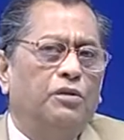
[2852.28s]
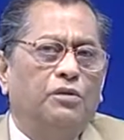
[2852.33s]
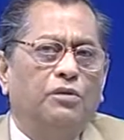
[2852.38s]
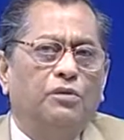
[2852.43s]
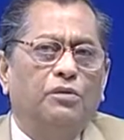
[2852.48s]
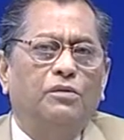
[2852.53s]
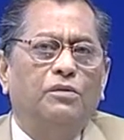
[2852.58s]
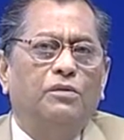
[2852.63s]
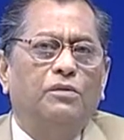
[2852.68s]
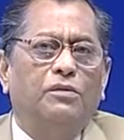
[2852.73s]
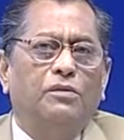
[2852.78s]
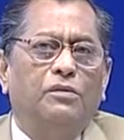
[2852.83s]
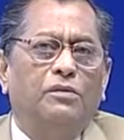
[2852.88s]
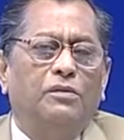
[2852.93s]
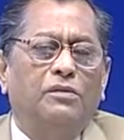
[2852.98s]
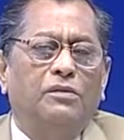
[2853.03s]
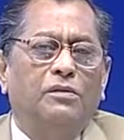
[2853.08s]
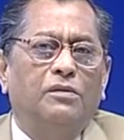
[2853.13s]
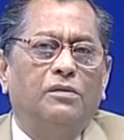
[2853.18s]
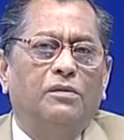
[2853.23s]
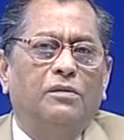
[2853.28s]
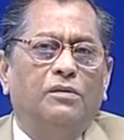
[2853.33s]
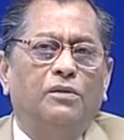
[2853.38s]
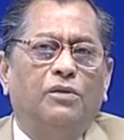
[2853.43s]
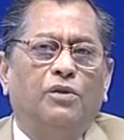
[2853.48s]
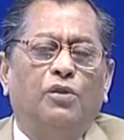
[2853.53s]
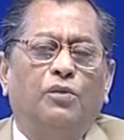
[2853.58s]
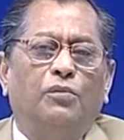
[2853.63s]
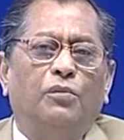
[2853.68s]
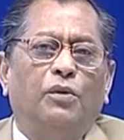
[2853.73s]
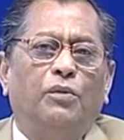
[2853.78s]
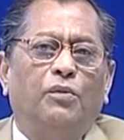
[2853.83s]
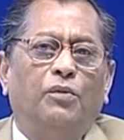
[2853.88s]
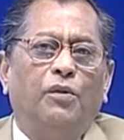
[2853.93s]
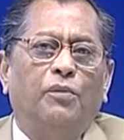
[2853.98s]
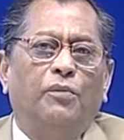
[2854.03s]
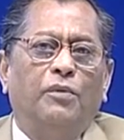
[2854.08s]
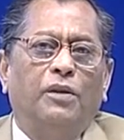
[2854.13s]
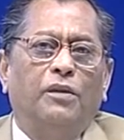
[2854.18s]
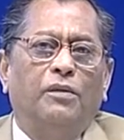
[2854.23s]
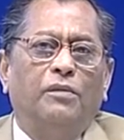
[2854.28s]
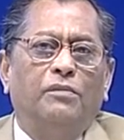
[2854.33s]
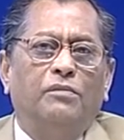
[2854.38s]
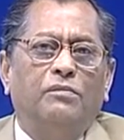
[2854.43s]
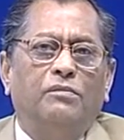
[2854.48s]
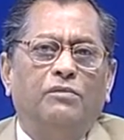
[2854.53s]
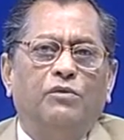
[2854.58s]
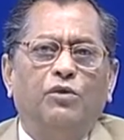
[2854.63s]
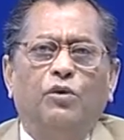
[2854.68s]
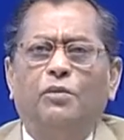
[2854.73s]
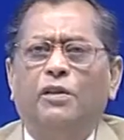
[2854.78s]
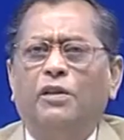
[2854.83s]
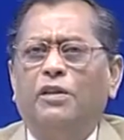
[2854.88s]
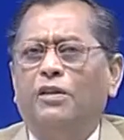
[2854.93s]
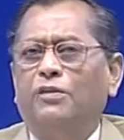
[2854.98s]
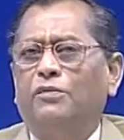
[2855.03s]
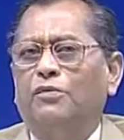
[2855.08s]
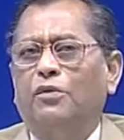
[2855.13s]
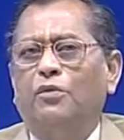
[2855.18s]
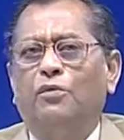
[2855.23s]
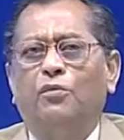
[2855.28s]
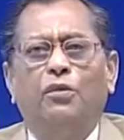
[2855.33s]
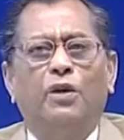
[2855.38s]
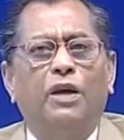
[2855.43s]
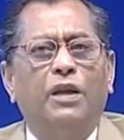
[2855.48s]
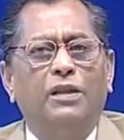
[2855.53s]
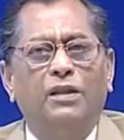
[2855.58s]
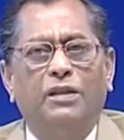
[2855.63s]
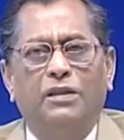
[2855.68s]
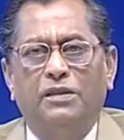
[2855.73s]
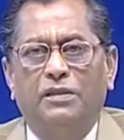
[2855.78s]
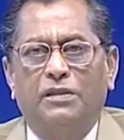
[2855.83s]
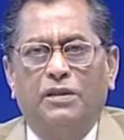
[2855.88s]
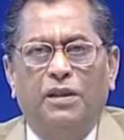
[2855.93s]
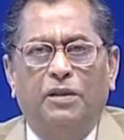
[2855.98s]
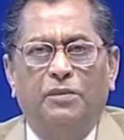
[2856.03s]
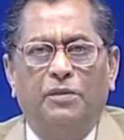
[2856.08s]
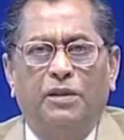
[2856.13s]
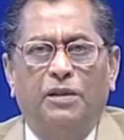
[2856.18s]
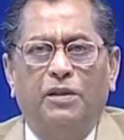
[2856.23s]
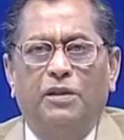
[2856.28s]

to global warming, no matter from where it is coming.